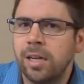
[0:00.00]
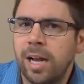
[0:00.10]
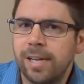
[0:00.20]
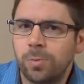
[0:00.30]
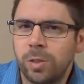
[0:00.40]

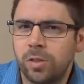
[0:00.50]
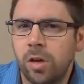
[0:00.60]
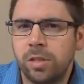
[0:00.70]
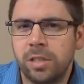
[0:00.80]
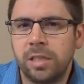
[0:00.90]
as we
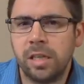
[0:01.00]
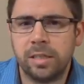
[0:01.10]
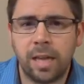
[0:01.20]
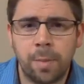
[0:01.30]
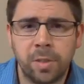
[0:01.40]
start to see
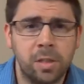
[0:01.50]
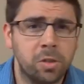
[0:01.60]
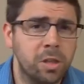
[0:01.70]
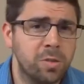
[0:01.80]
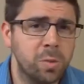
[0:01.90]
this
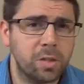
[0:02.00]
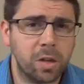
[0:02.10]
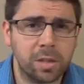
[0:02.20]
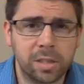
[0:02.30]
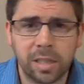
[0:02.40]
opposition, as we
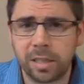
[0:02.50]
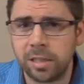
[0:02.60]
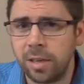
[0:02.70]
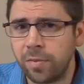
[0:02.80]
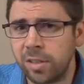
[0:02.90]
start to see
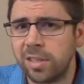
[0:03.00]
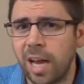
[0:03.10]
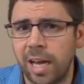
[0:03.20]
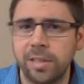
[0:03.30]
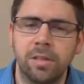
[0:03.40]
these different
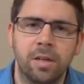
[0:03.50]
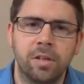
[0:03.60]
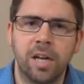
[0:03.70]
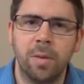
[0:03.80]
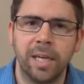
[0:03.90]
sides that
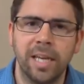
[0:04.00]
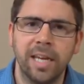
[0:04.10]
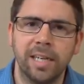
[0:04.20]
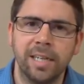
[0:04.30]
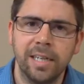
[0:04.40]
are coming
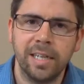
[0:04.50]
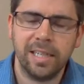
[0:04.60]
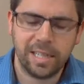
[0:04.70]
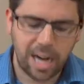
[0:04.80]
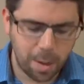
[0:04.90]
in,
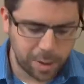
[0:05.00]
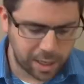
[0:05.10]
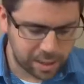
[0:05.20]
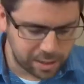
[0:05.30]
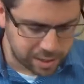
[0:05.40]
uh,
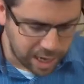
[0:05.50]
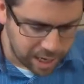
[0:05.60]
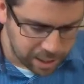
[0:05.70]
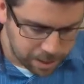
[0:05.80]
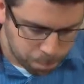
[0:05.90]
because he's
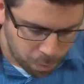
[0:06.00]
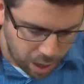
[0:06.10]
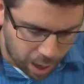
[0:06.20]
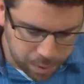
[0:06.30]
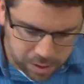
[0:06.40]
got
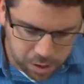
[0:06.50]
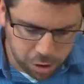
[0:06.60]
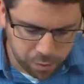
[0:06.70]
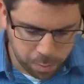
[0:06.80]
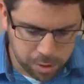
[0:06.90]

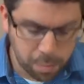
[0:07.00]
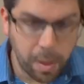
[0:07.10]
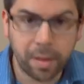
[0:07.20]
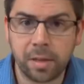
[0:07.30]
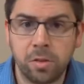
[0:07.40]
opposition from some
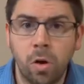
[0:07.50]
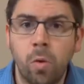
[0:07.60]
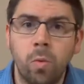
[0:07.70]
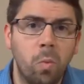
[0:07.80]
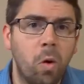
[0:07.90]
men that
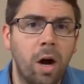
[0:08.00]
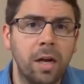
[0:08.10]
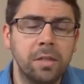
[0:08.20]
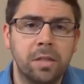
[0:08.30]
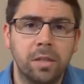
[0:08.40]
don't
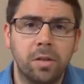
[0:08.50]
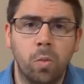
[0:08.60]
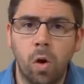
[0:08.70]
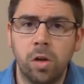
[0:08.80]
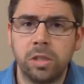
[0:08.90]
want the
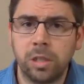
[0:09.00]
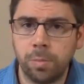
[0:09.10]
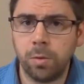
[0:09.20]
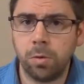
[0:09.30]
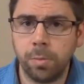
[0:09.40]
walls to
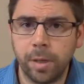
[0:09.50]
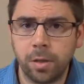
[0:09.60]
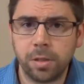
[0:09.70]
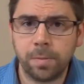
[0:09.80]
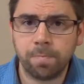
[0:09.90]
be rebuilt.